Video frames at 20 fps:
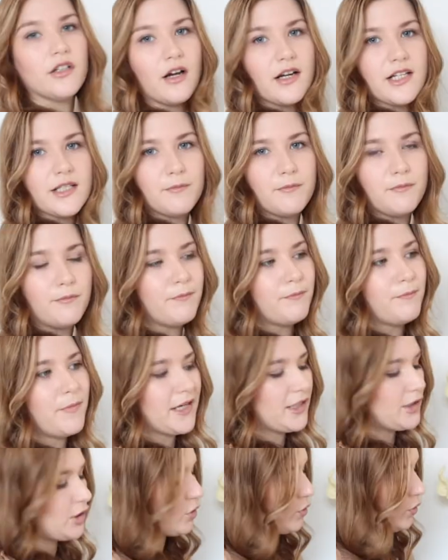nice
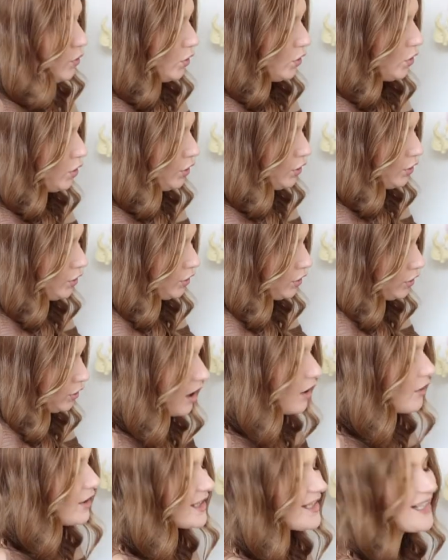big door.
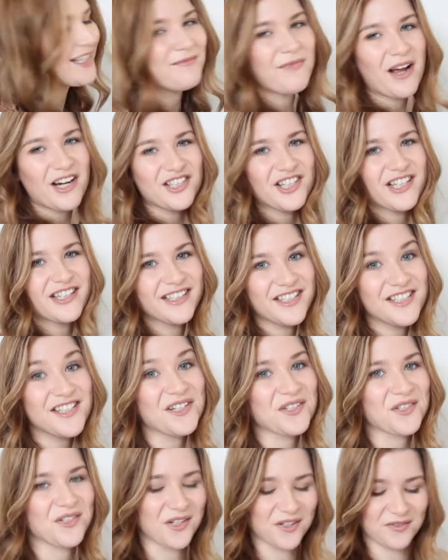Oh, it's the matching
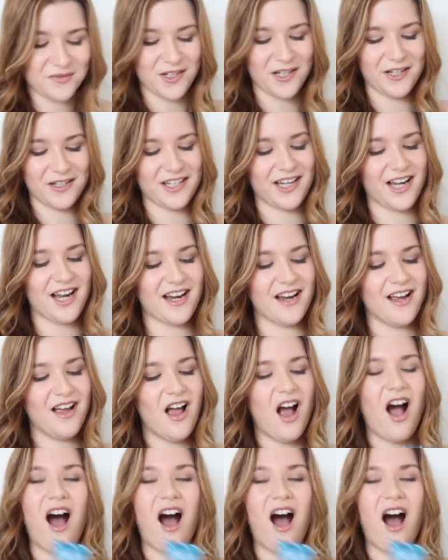conditioner. Okay.